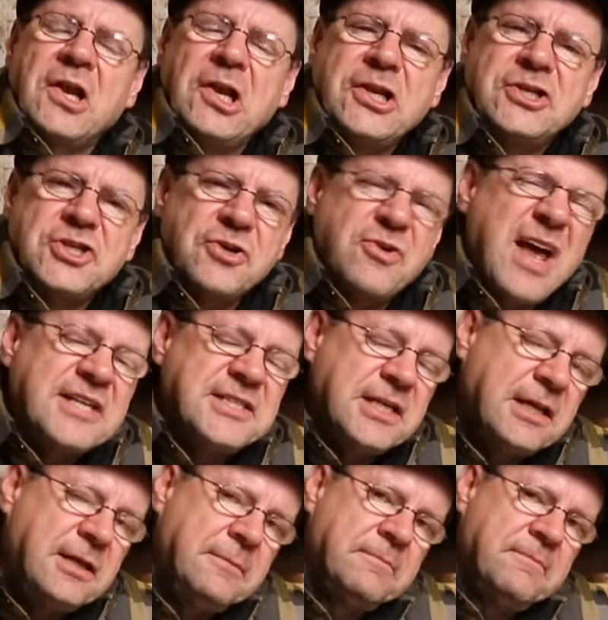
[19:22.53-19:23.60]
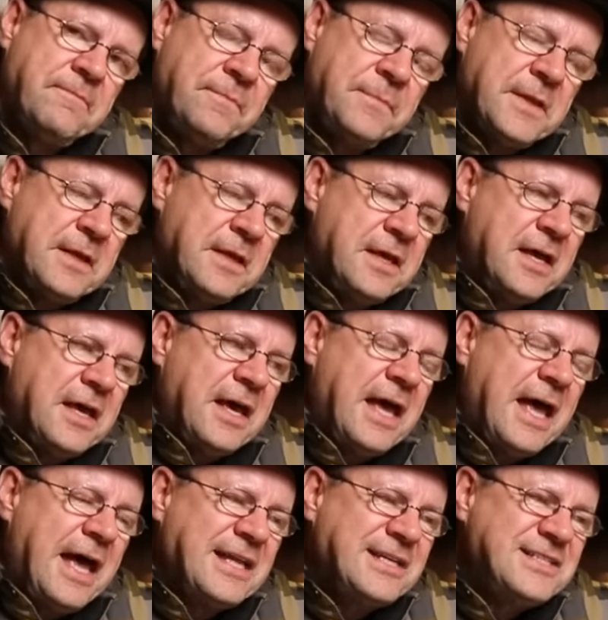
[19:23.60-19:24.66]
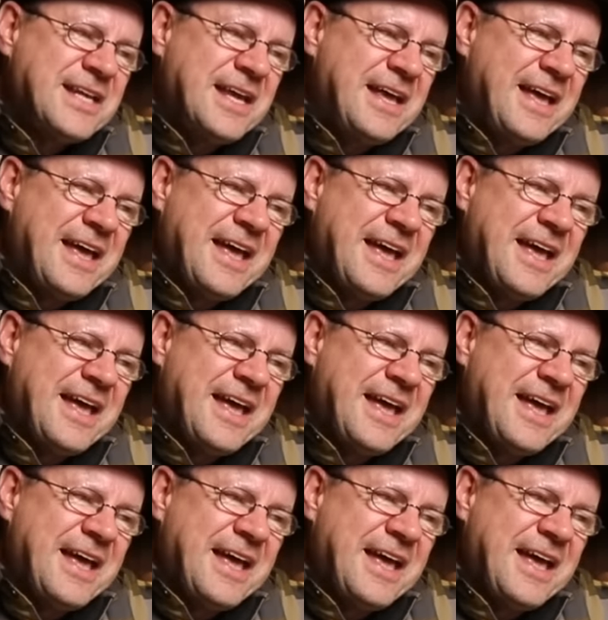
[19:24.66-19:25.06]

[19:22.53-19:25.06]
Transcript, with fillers: literati. And